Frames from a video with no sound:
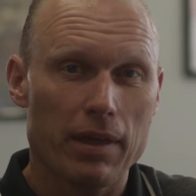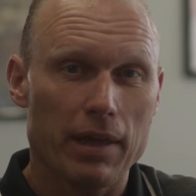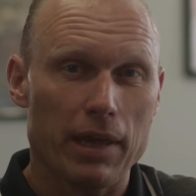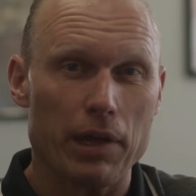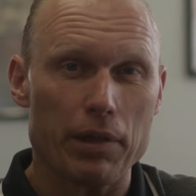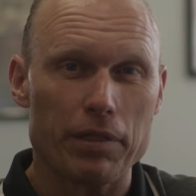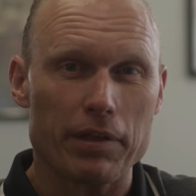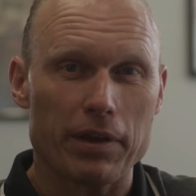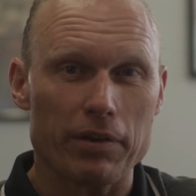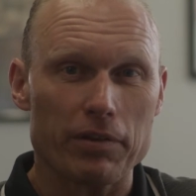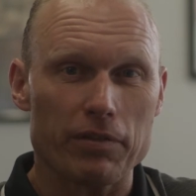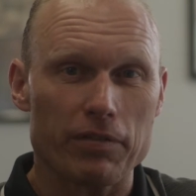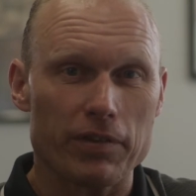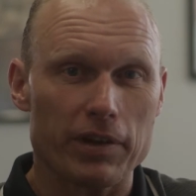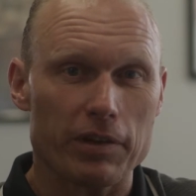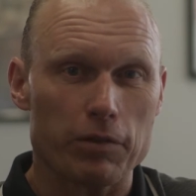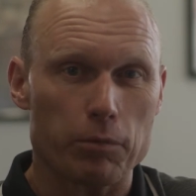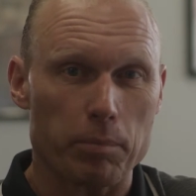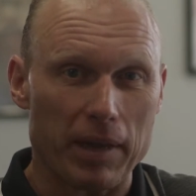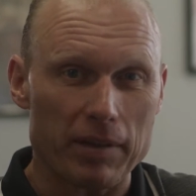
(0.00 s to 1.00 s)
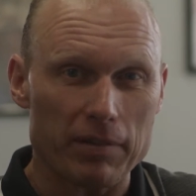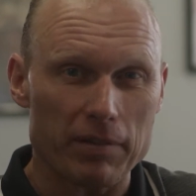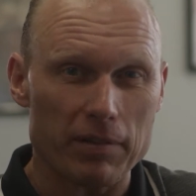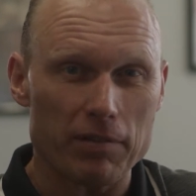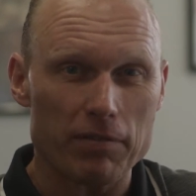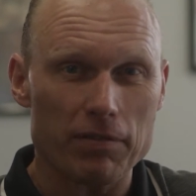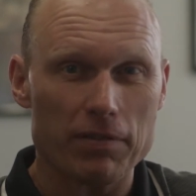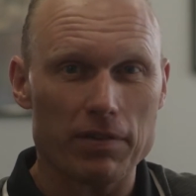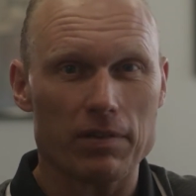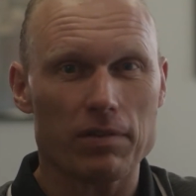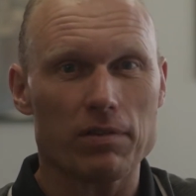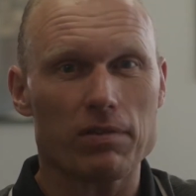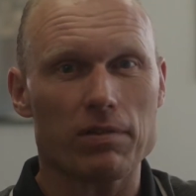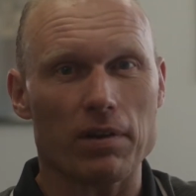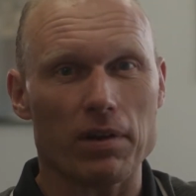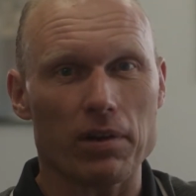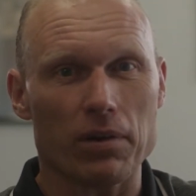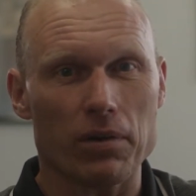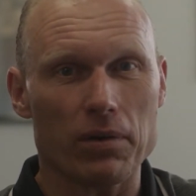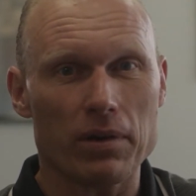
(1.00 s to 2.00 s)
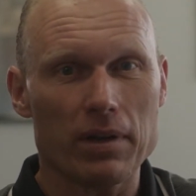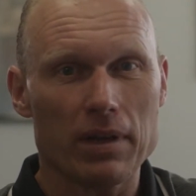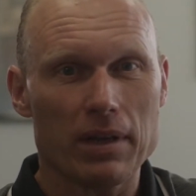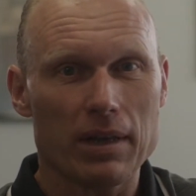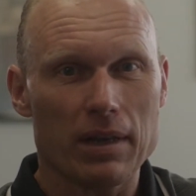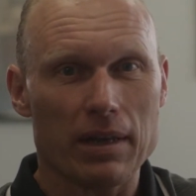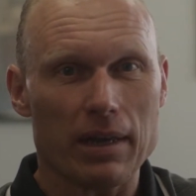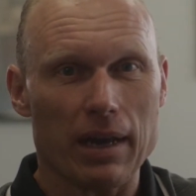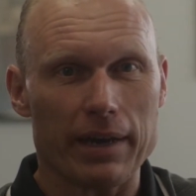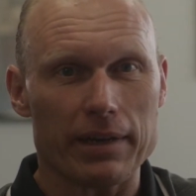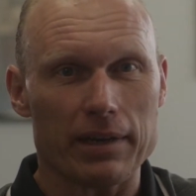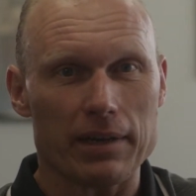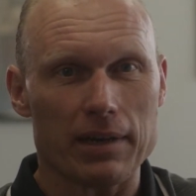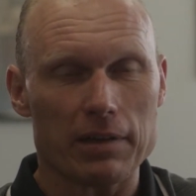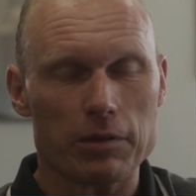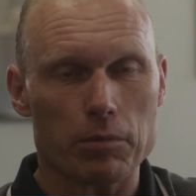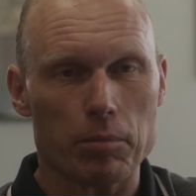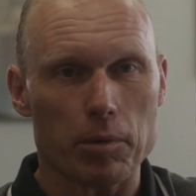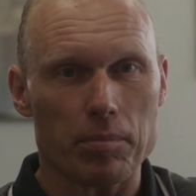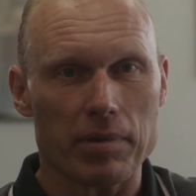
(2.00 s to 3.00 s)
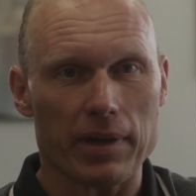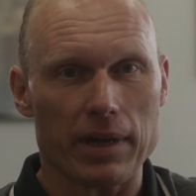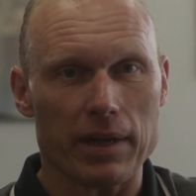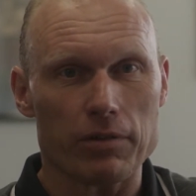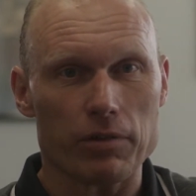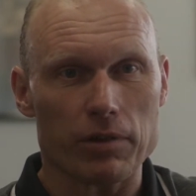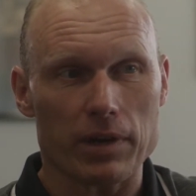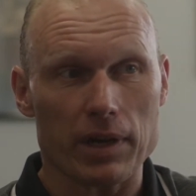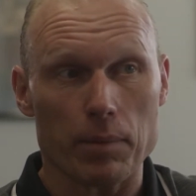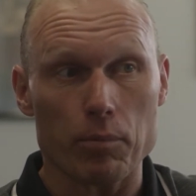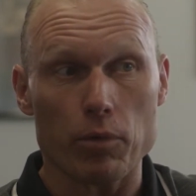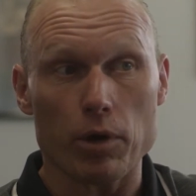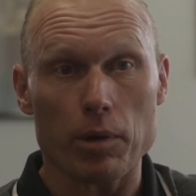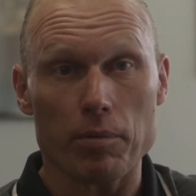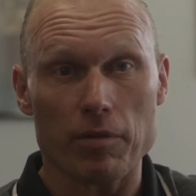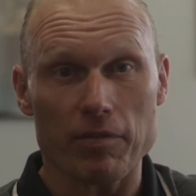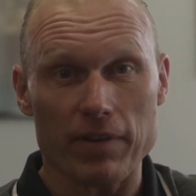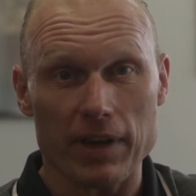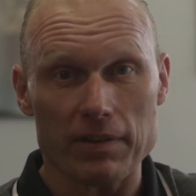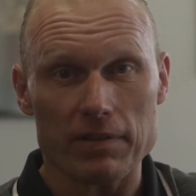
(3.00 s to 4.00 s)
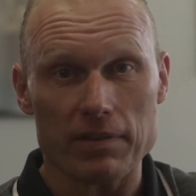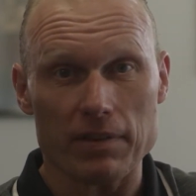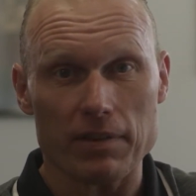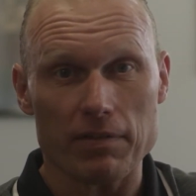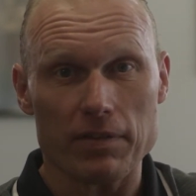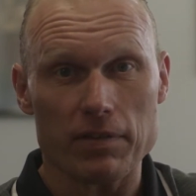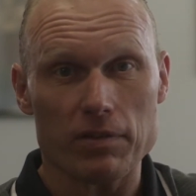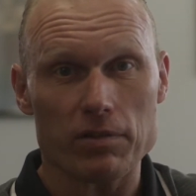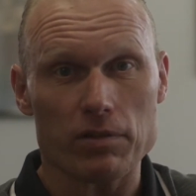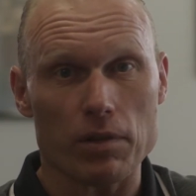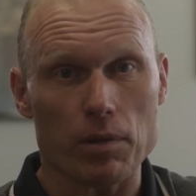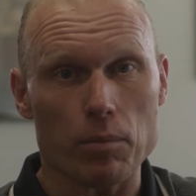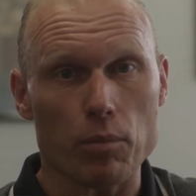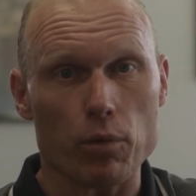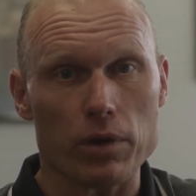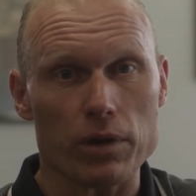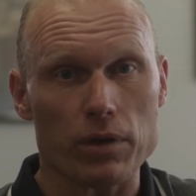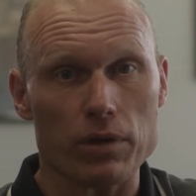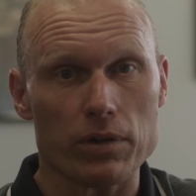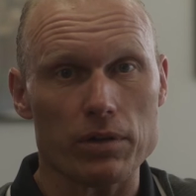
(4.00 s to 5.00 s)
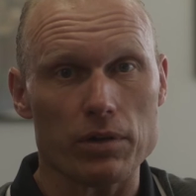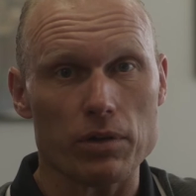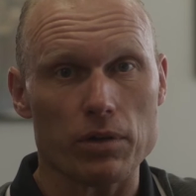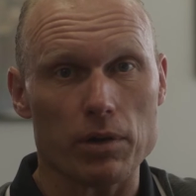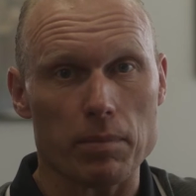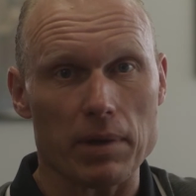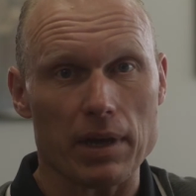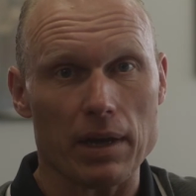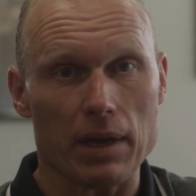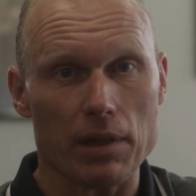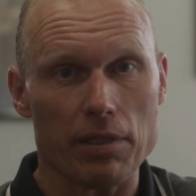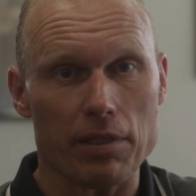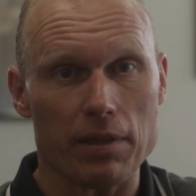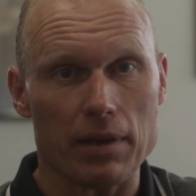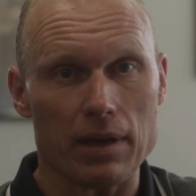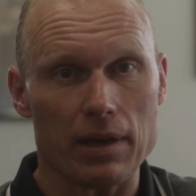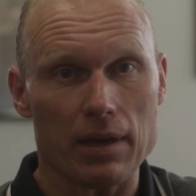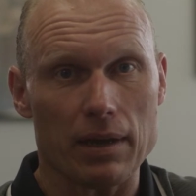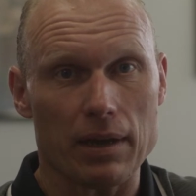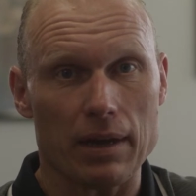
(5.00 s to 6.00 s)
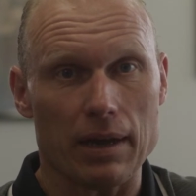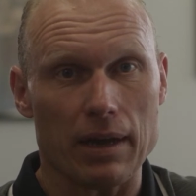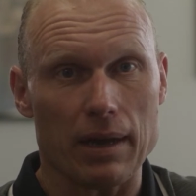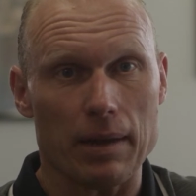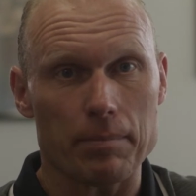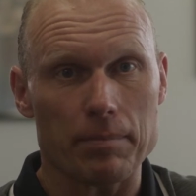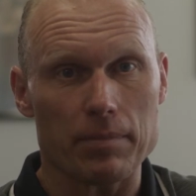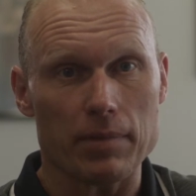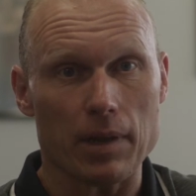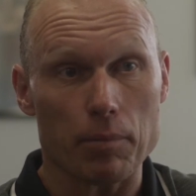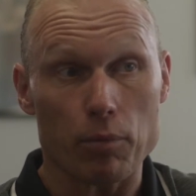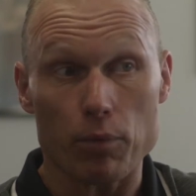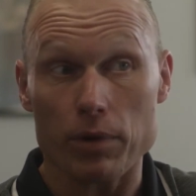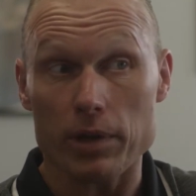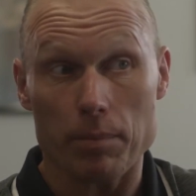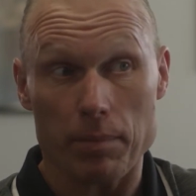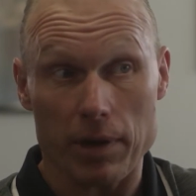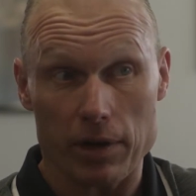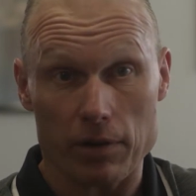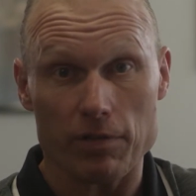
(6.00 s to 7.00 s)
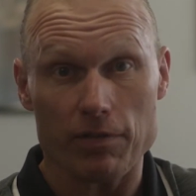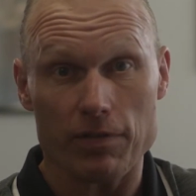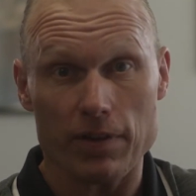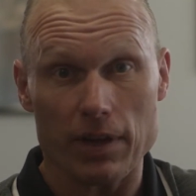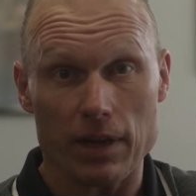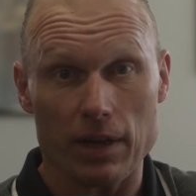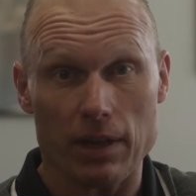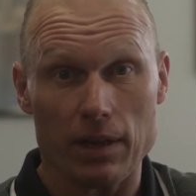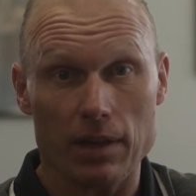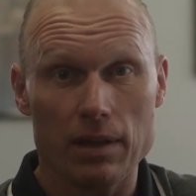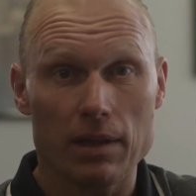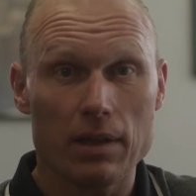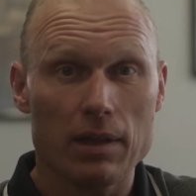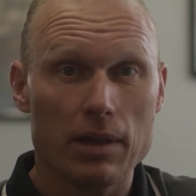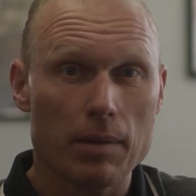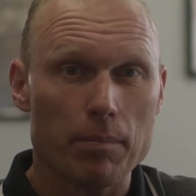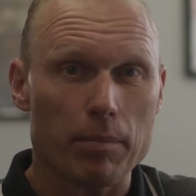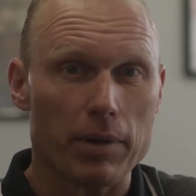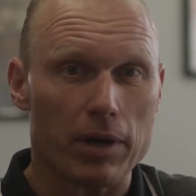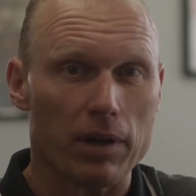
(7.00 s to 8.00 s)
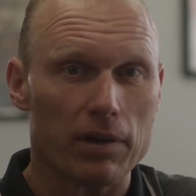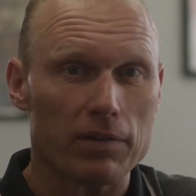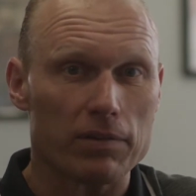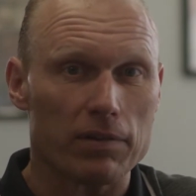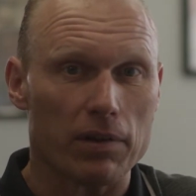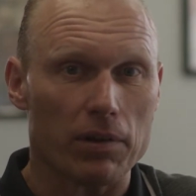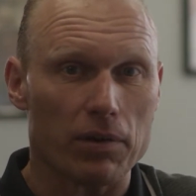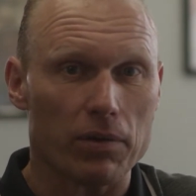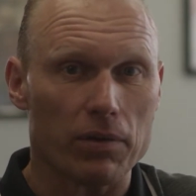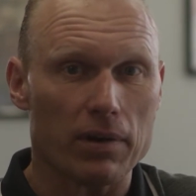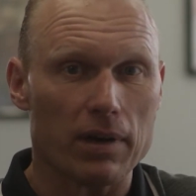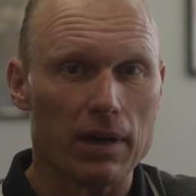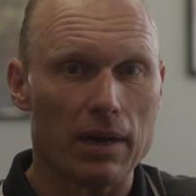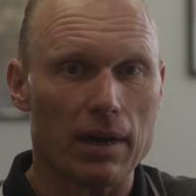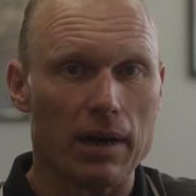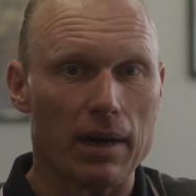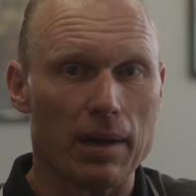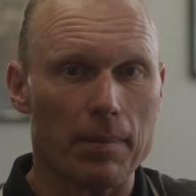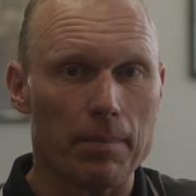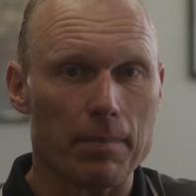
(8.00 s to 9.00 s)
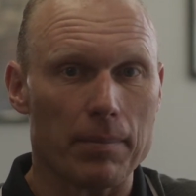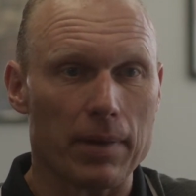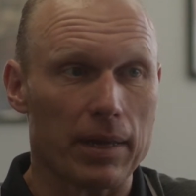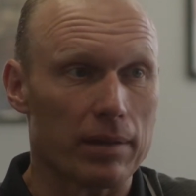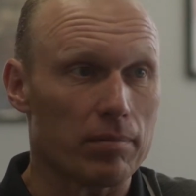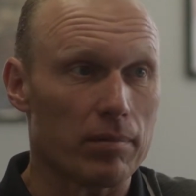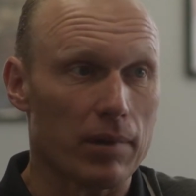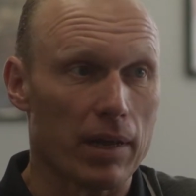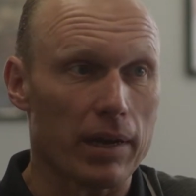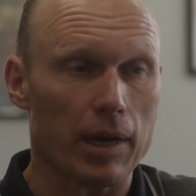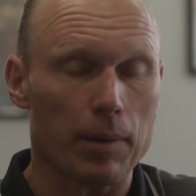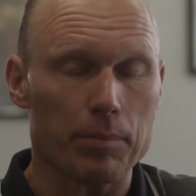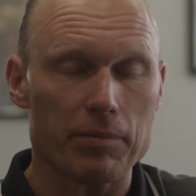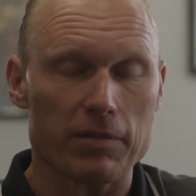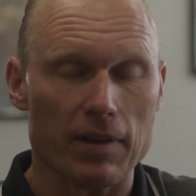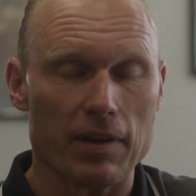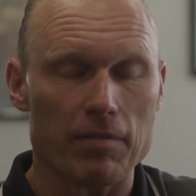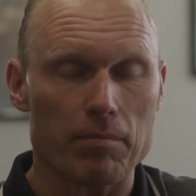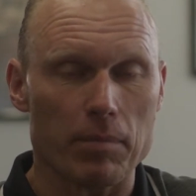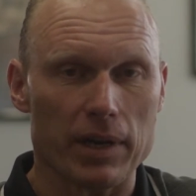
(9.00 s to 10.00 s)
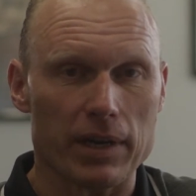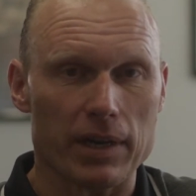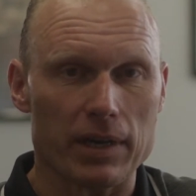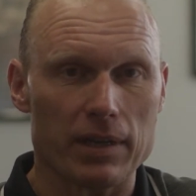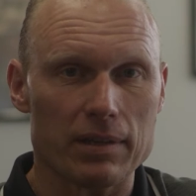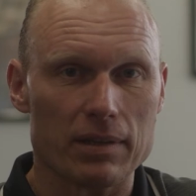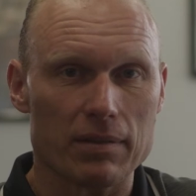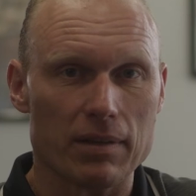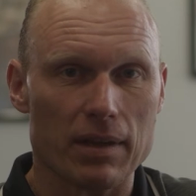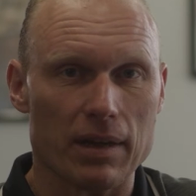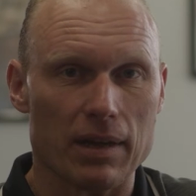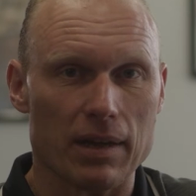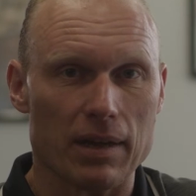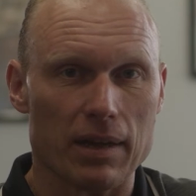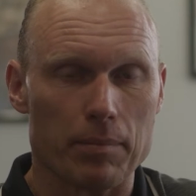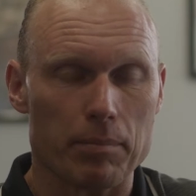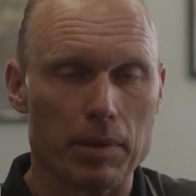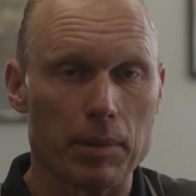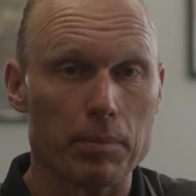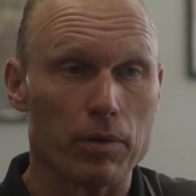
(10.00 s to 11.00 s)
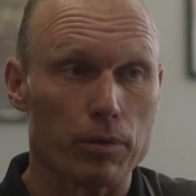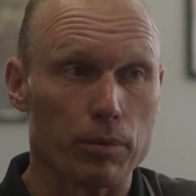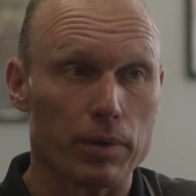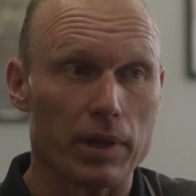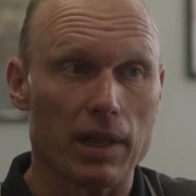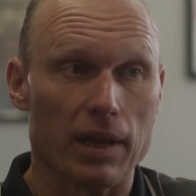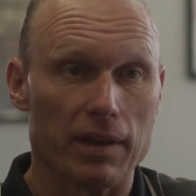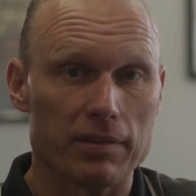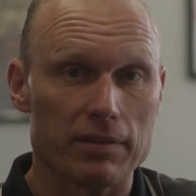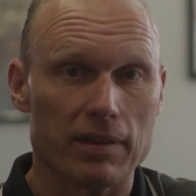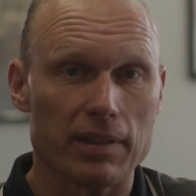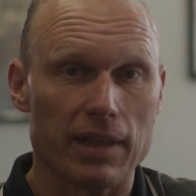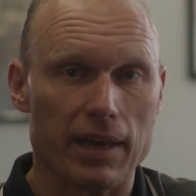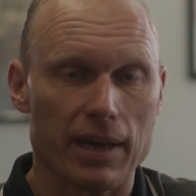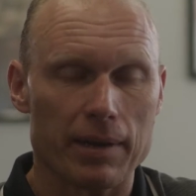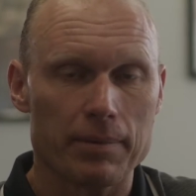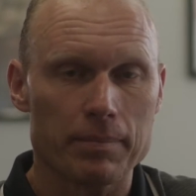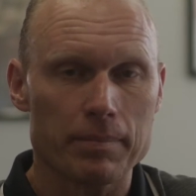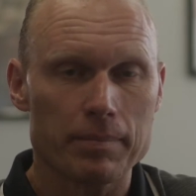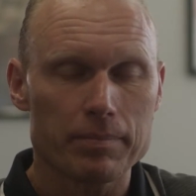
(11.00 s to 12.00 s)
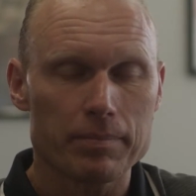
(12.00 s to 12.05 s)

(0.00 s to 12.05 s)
Healthcare is very expensive, so high deductible plans are getting more pervasive. So the more you can do to be healthy, number one, the better you feel, but also it helps save money, and people are realizing that.